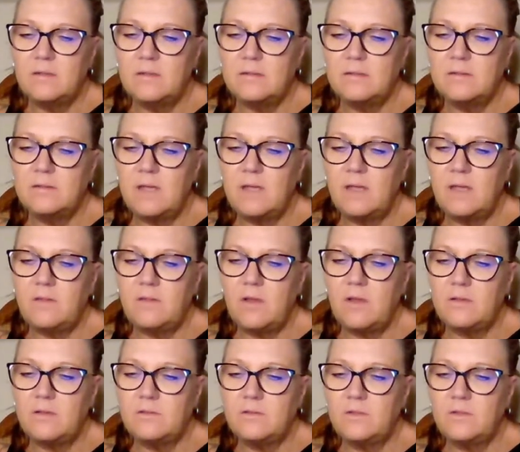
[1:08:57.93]
Seth
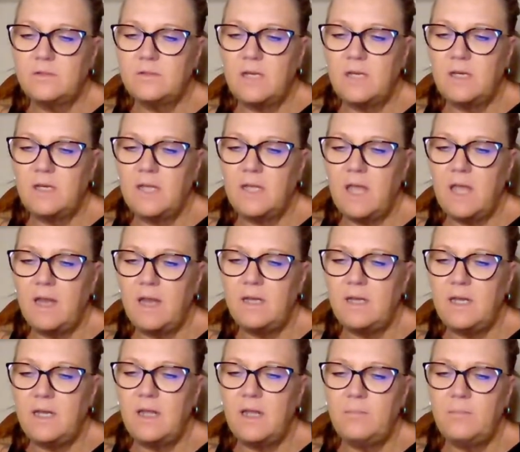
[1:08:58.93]
also stated
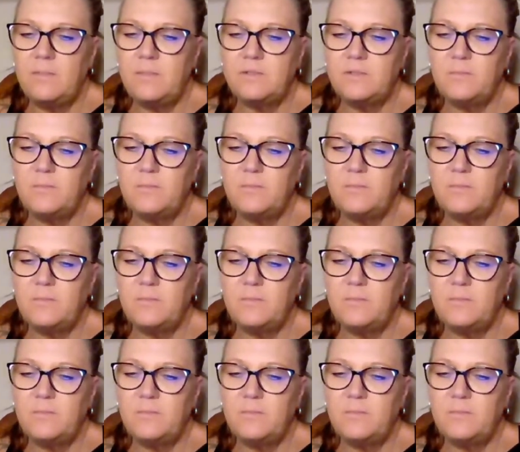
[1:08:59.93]
Katie and Miss